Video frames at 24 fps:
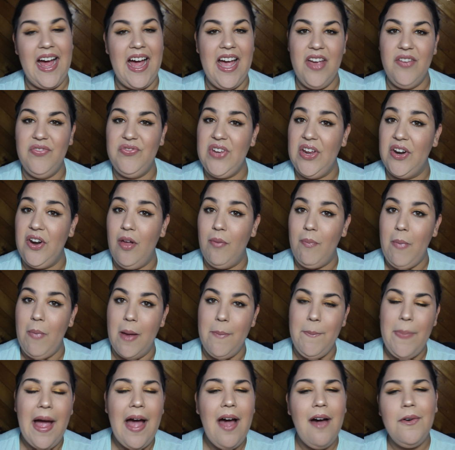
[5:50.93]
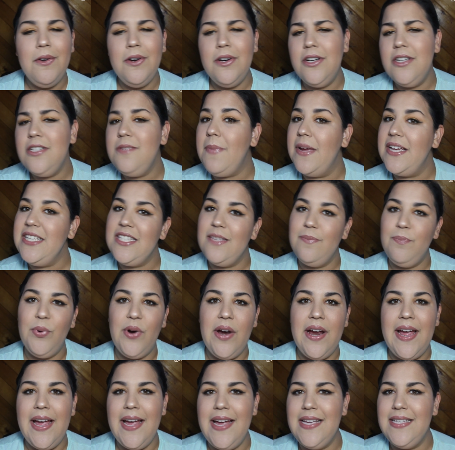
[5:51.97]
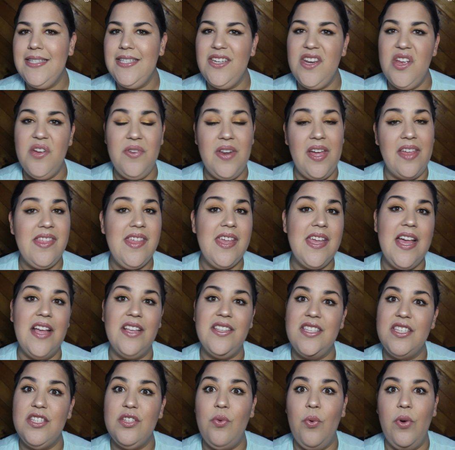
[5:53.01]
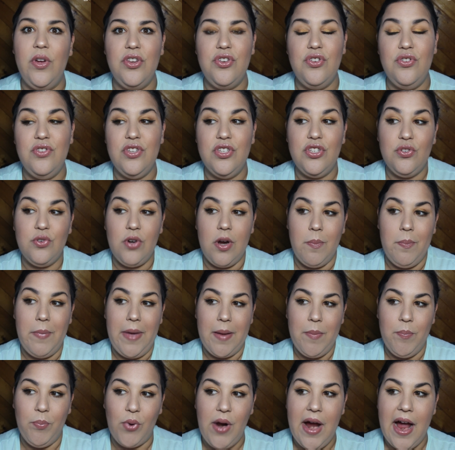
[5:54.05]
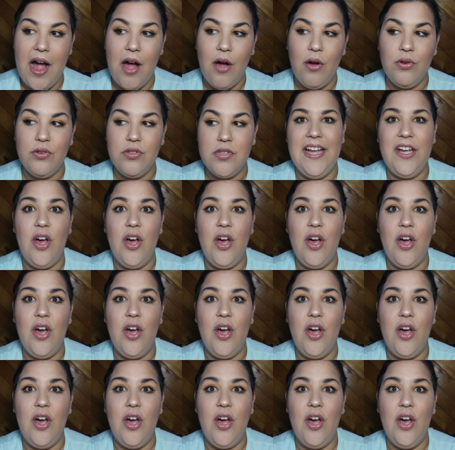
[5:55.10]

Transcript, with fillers: I have done all my powders, my sprays, you know, nothing else is going to disrupt my brows.